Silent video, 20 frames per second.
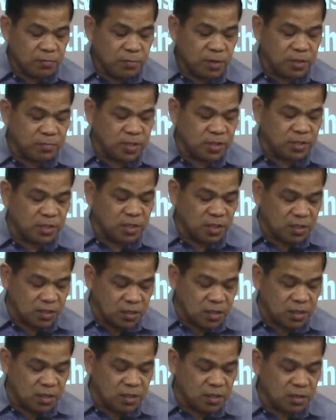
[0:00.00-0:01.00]
from the
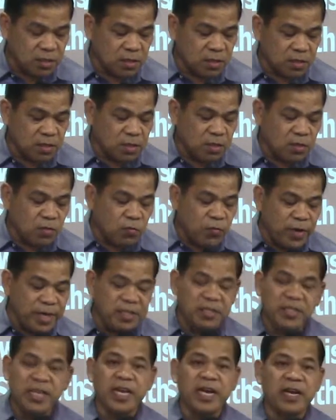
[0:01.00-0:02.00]
city.
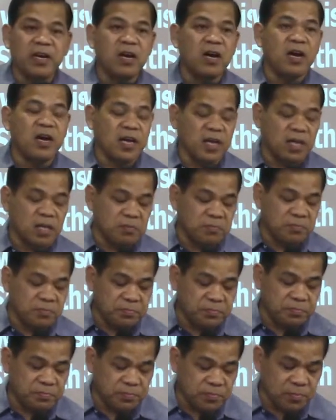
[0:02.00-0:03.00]
When they arrived,